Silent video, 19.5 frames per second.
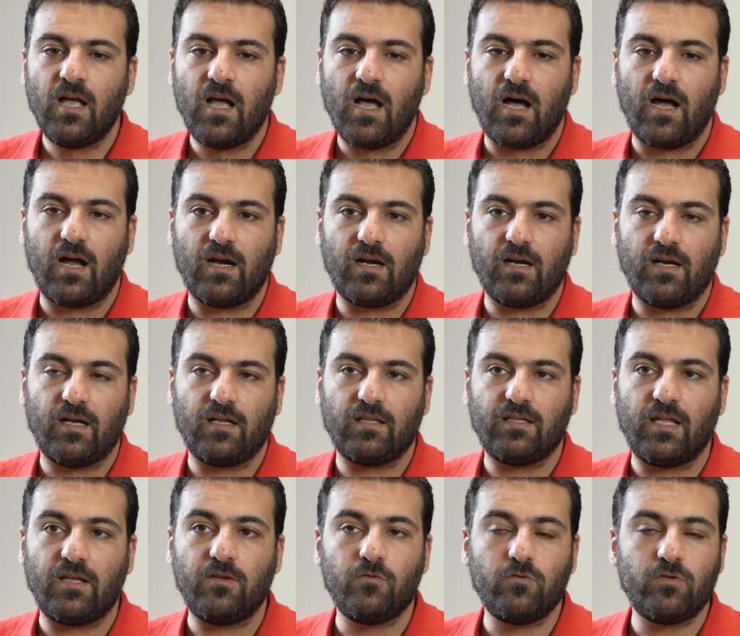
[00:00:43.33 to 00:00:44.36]
are
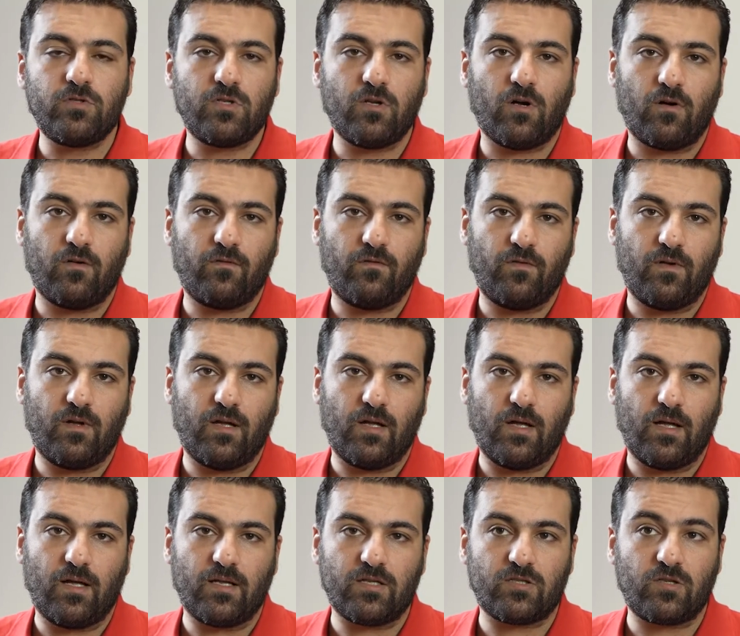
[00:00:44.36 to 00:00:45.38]
the use
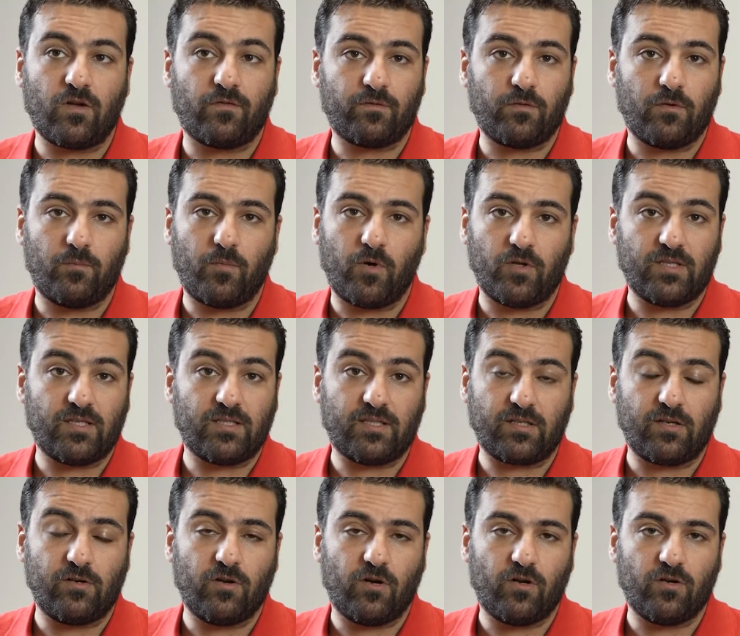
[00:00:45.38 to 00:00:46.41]
of soft robotic
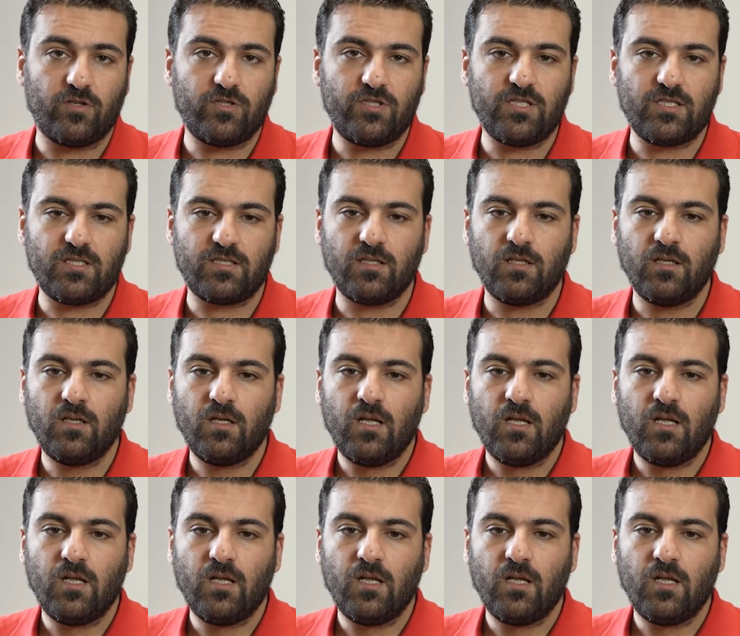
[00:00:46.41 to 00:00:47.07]
technologies.